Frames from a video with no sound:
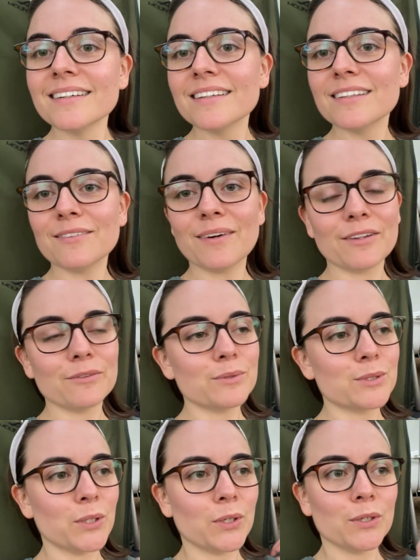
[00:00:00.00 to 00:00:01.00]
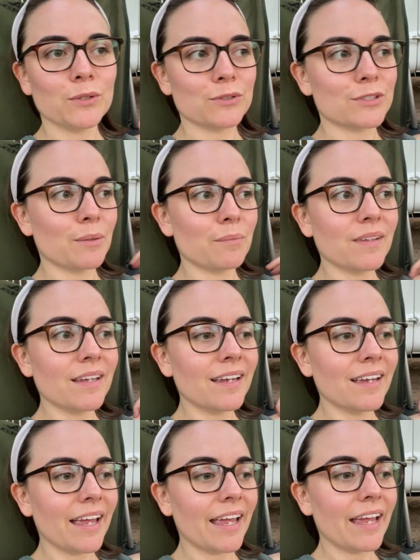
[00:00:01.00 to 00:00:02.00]
the weather will turn or
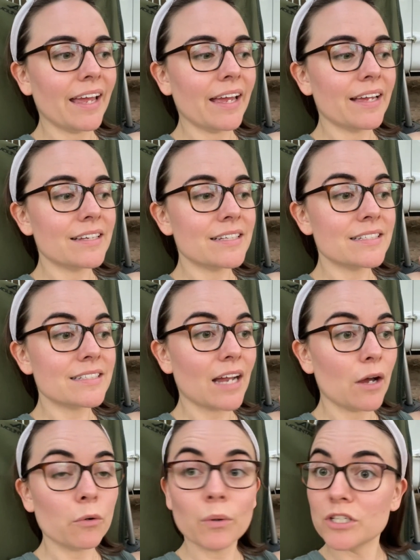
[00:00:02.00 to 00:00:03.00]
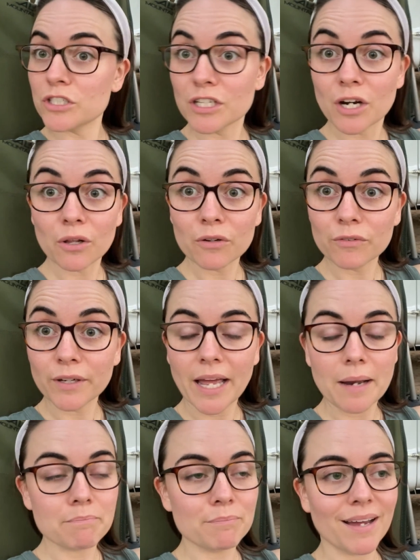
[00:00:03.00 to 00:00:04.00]
something, and I'll question it all over
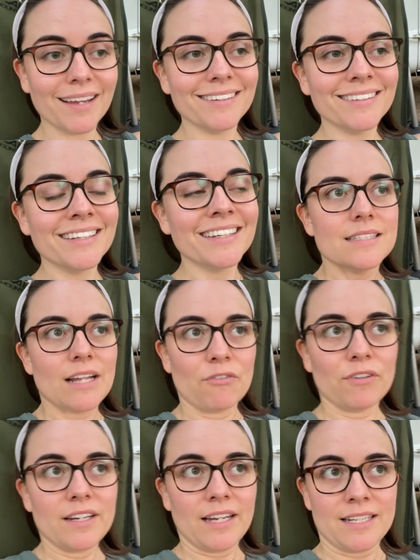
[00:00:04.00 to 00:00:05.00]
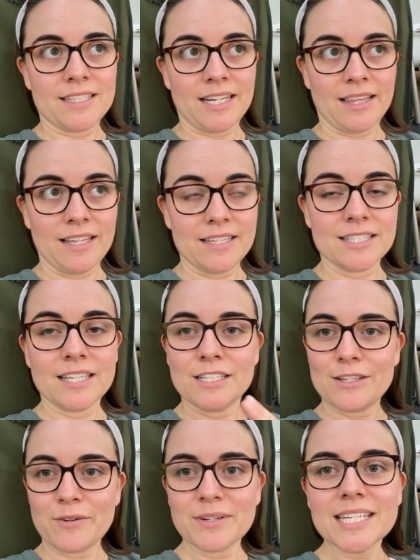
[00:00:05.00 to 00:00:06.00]
again. But it's definitely nice like this. As
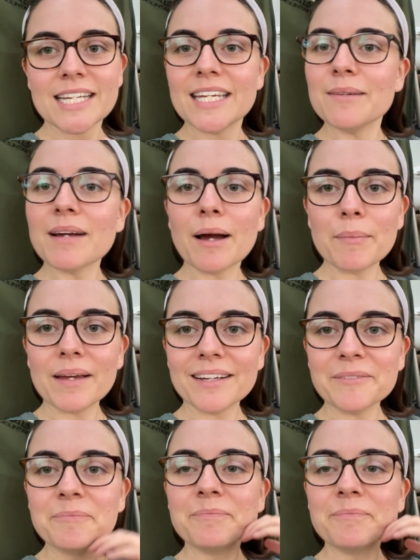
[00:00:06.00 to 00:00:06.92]
long as they keep coming,